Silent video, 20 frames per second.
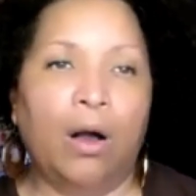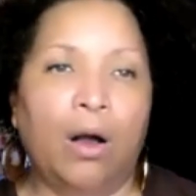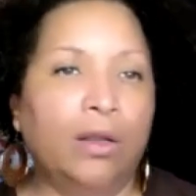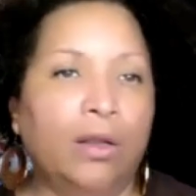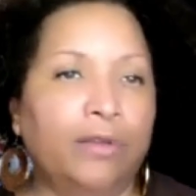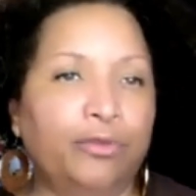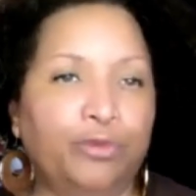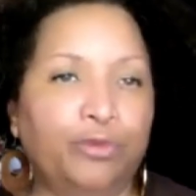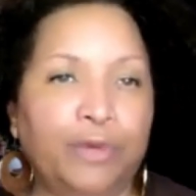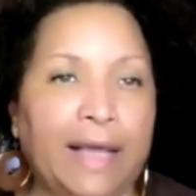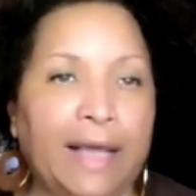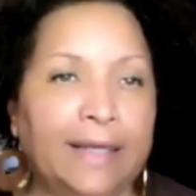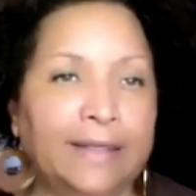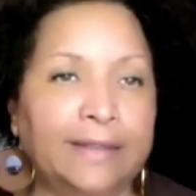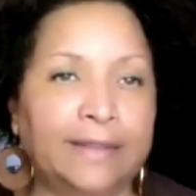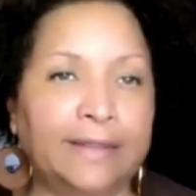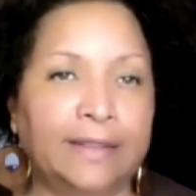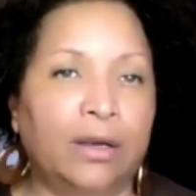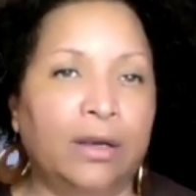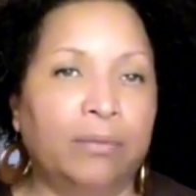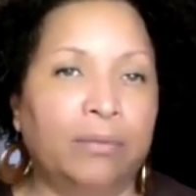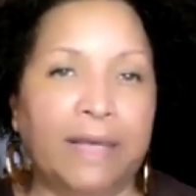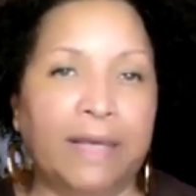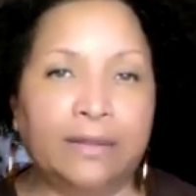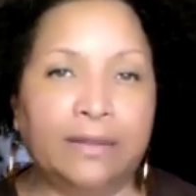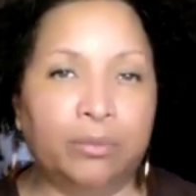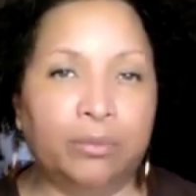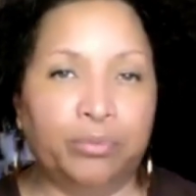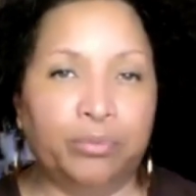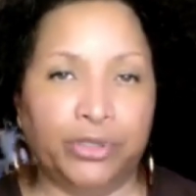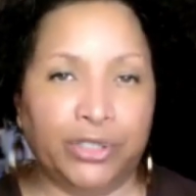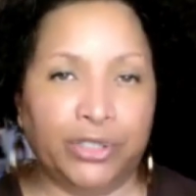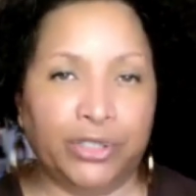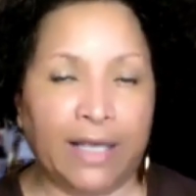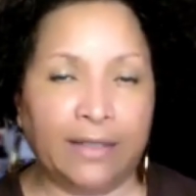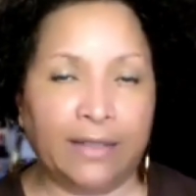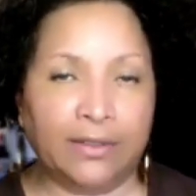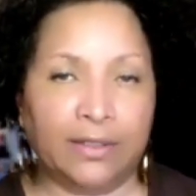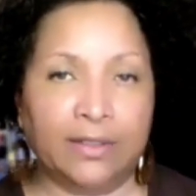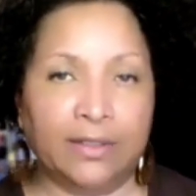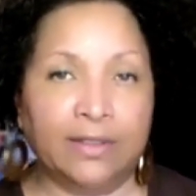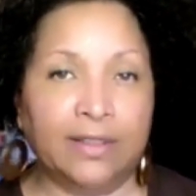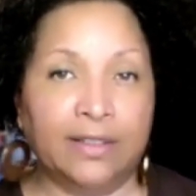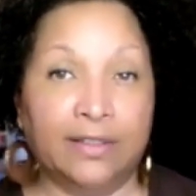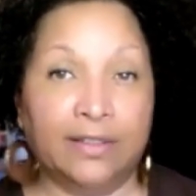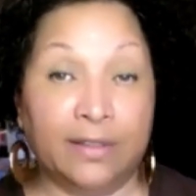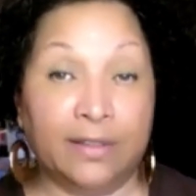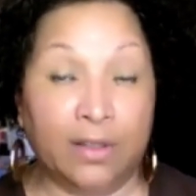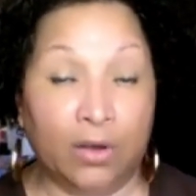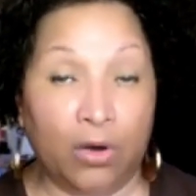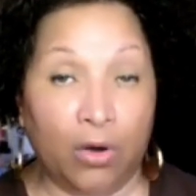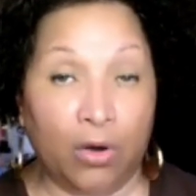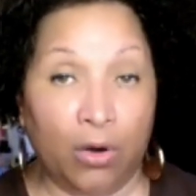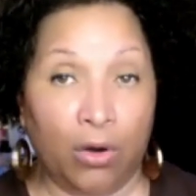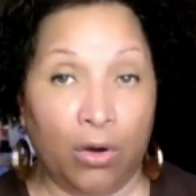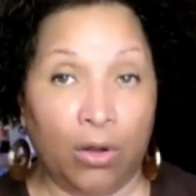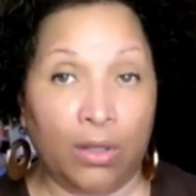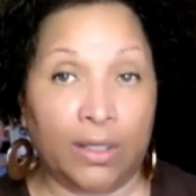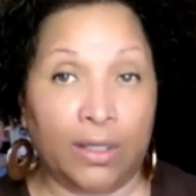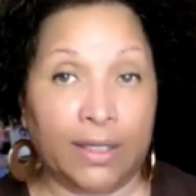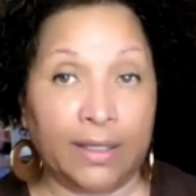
All of reality are mental projections, since the all